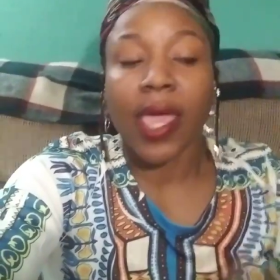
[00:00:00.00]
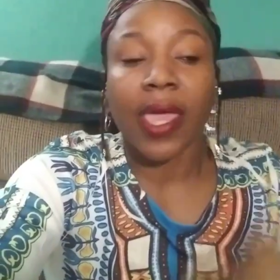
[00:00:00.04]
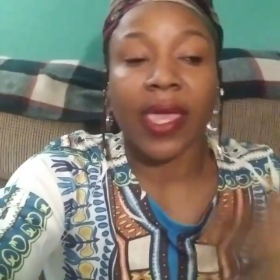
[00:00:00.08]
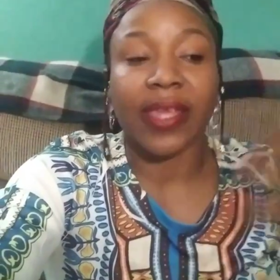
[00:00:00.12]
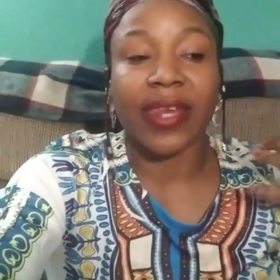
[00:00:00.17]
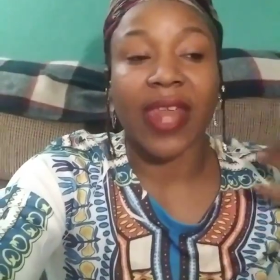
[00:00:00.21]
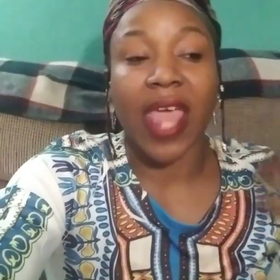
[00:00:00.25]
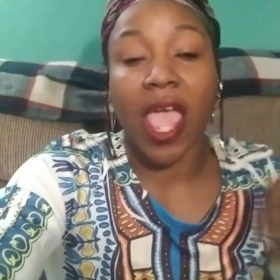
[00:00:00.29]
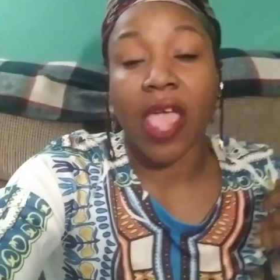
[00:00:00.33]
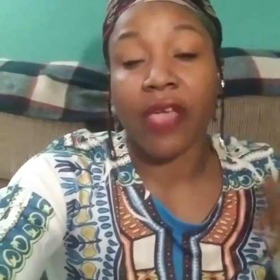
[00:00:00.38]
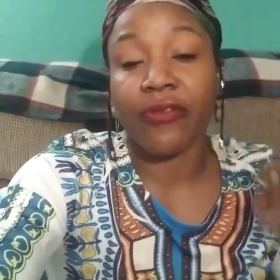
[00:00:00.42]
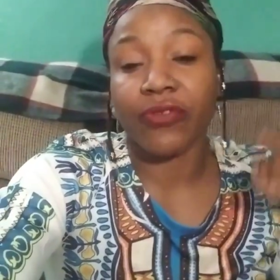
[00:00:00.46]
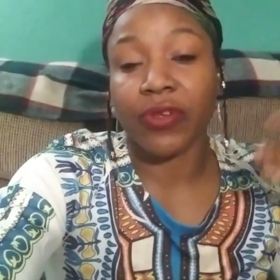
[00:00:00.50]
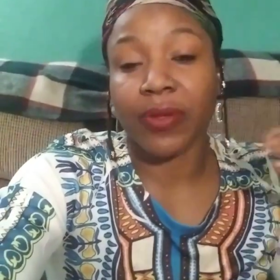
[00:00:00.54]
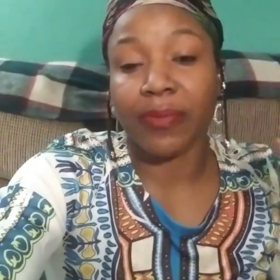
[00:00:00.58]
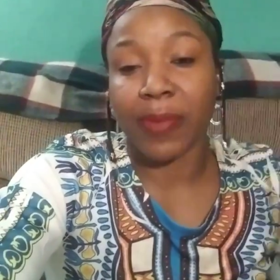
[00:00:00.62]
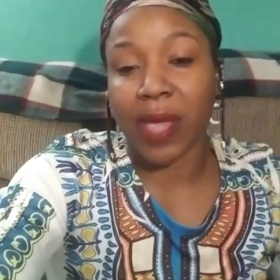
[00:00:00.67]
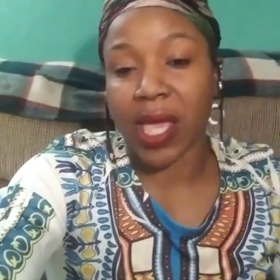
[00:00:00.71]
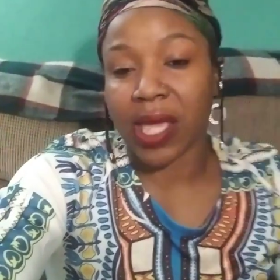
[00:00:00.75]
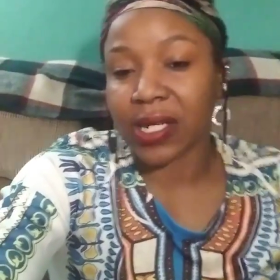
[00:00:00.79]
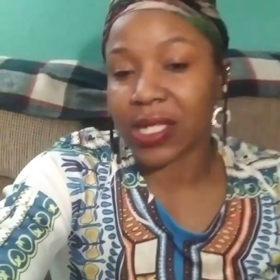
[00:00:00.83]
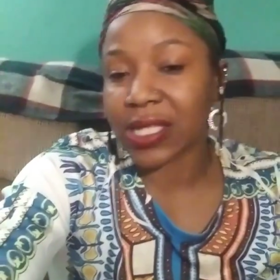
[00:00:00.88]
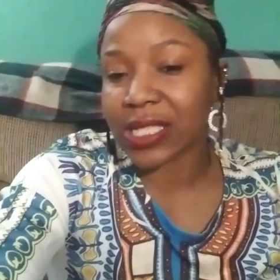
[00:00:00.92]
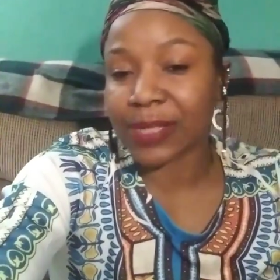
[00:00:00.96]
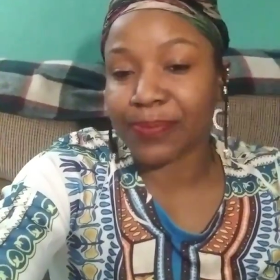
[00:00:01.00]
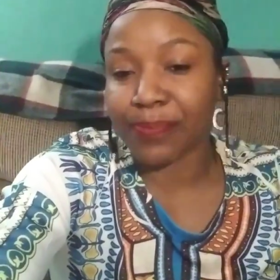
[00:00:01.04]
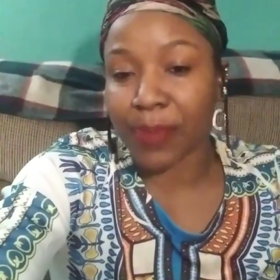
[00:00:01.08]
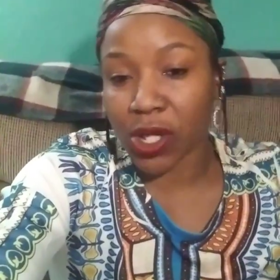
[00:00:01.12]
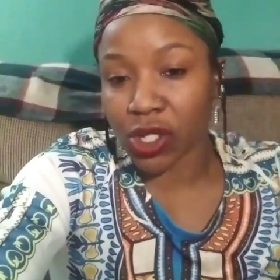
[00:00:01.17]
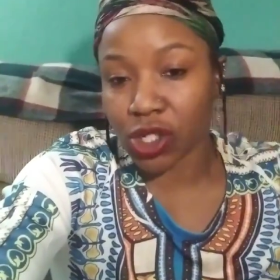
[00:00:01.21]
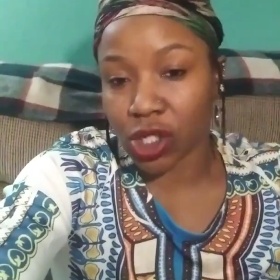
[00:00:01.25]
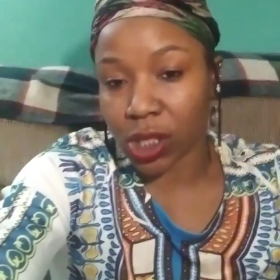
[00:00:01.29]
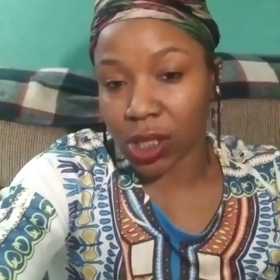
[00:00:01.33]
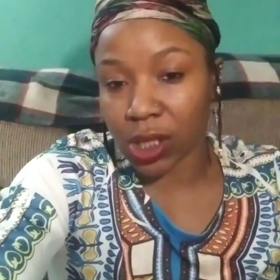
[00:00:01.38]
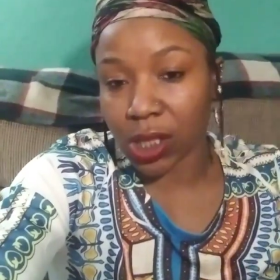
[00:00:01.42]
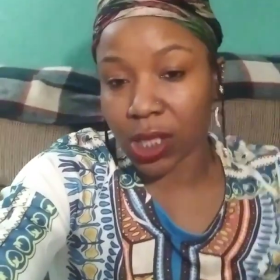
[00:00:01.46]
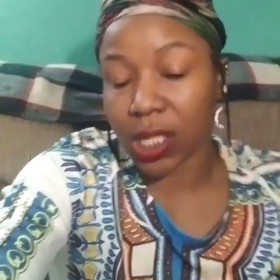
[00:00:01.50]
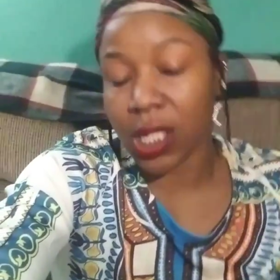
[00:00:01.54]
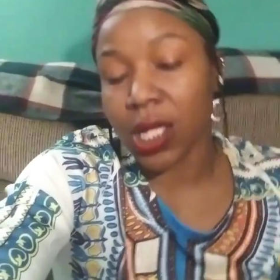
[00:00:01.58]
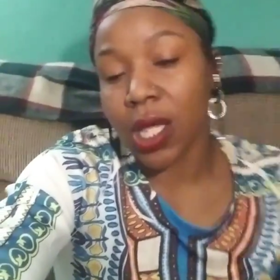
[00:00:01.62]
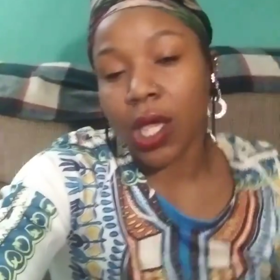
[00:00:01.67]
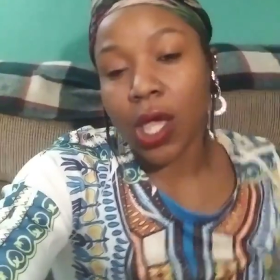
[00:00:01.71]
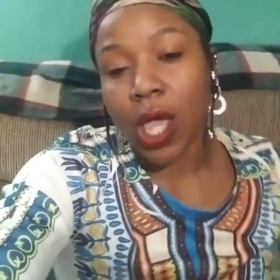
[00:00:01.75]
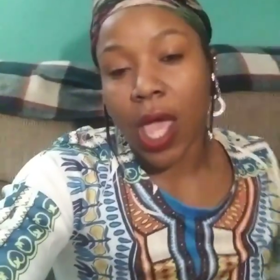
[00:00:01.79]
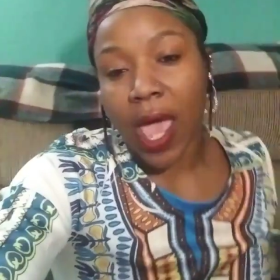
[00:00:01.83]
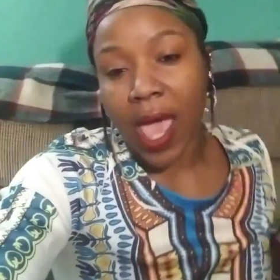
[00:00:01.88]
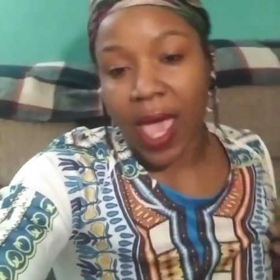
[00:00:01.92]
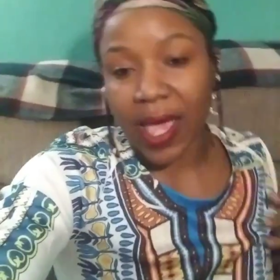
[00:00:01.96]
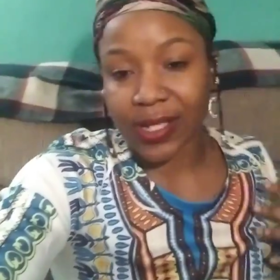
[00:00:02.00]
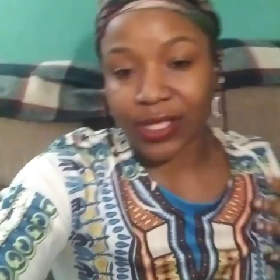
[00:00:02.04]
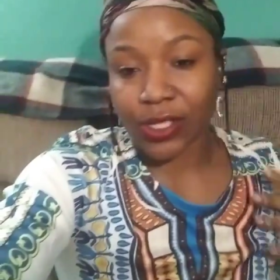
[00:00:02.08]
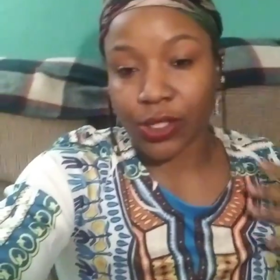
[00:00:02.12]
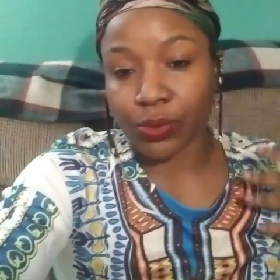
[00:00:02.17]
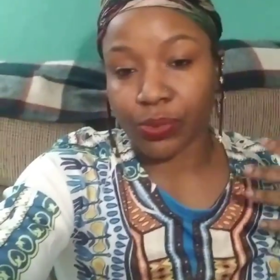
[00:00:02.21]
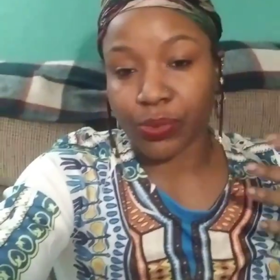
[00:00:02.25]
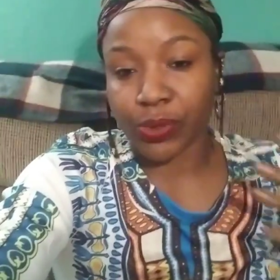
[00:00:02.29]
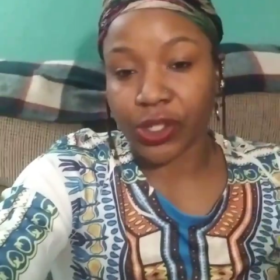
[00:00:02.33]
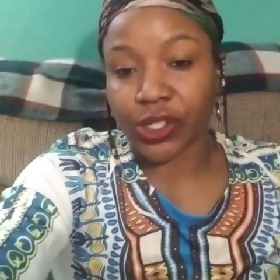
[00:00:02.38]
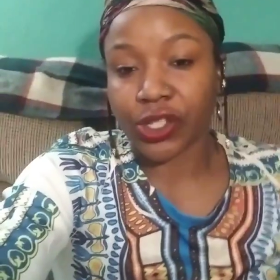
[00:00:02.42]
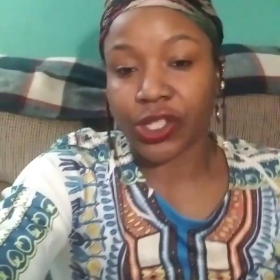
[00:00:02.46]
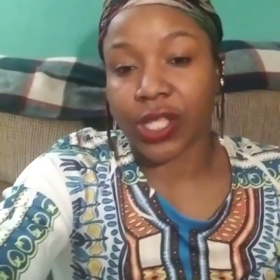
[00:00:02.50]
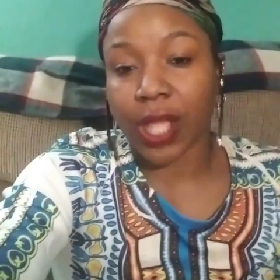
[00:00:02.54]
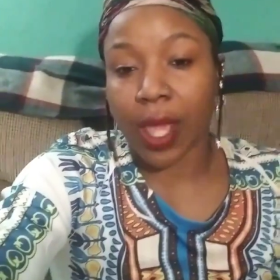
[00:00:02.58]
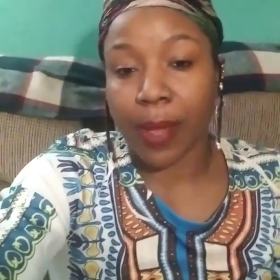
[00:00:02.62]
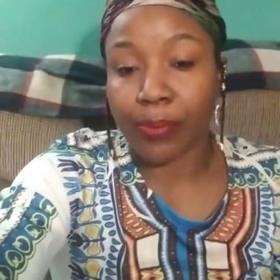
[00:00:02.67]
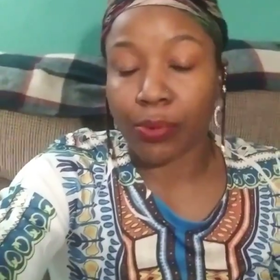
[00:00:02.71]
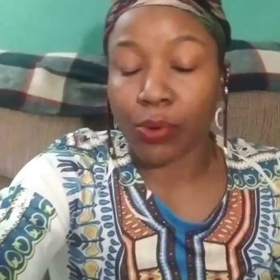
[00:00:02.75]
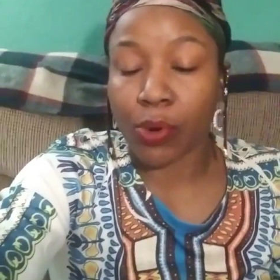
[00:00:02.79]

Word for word: And every man especially has to reach that